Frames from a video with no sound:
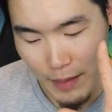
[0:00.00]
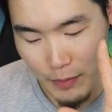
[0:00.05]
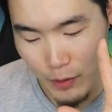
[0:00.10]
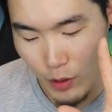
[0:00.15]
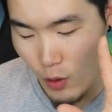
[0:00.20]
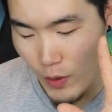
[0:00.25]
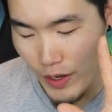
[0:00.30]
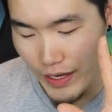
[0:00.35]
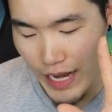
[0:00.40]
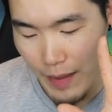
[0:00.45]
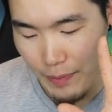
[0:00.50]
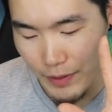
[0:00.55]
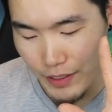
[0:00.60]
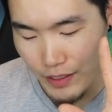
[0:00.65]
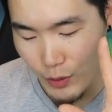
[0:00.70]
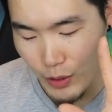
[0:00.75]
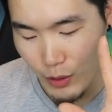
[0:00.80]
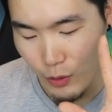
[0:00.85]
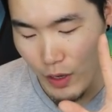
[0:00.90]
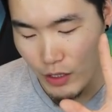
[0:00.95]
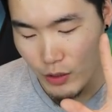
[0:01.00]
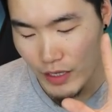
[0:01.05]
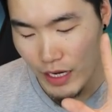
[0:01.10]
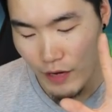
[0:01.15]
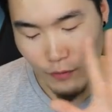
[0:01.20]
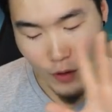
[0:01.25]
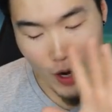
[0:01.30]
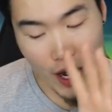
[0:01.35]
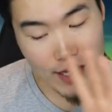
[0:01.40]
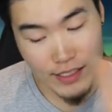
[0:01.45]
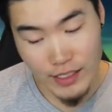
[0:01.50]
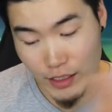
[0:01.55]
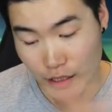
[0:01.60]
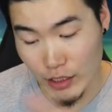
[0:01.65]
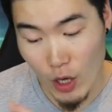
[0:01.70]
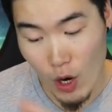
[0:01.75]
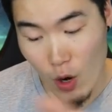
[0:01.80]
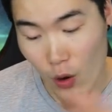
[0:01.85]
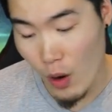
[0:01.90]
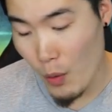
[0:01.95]
go away, Nappa. We don't want you, Frost.
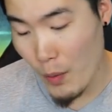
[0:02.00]
Go